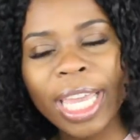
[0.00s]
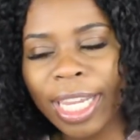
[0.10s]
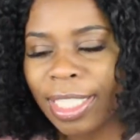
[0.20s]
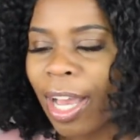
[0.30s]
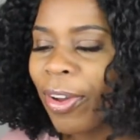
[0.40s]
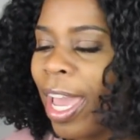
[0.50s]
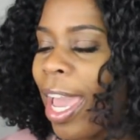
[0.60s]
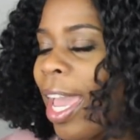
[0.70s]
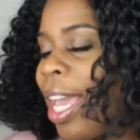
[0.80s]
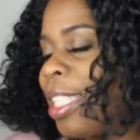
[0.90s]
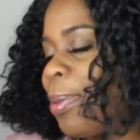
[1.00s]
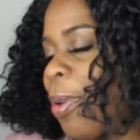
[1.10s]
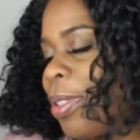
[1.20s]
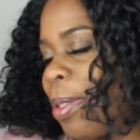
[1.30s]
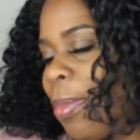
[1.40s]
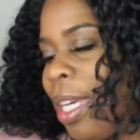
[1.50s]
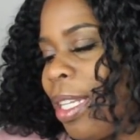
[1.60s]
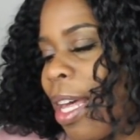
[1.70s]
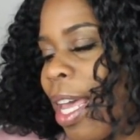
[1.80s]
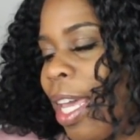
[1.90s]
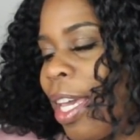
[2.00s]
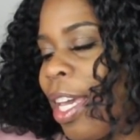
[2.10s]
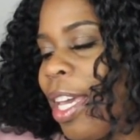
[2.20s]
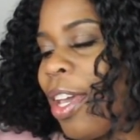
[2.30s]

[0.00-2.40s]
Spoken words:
it, okay? It's supposed to be like